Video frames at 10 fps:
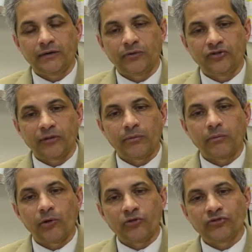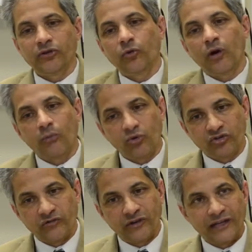with cerebral palsy who are more
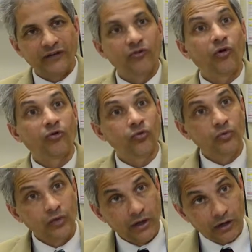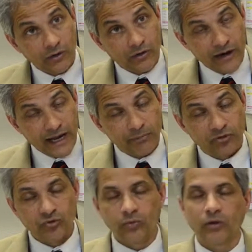severely involved, who are unable
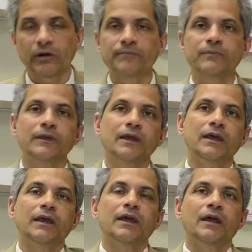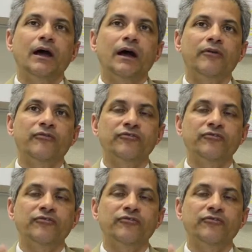to walk.